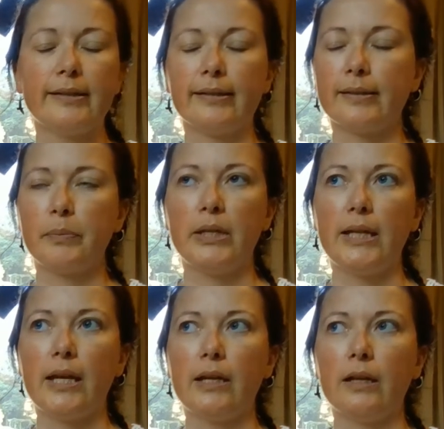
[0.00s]
It's been
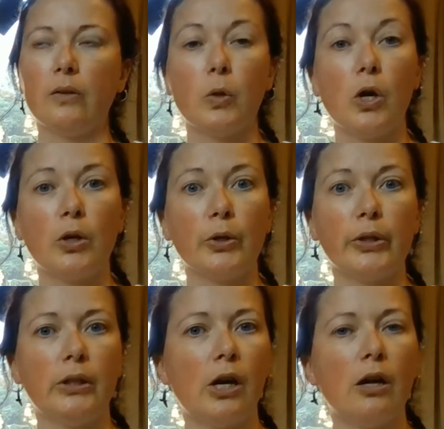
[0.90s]
getting longer
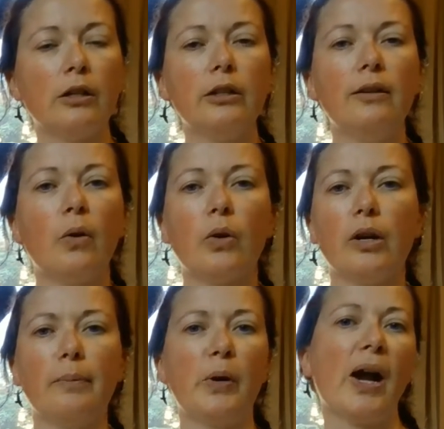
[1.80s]
and longer,
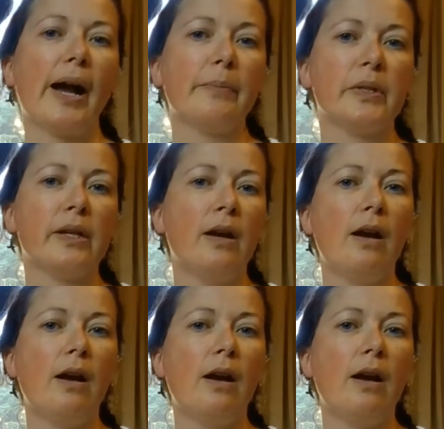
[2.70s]
or perhaps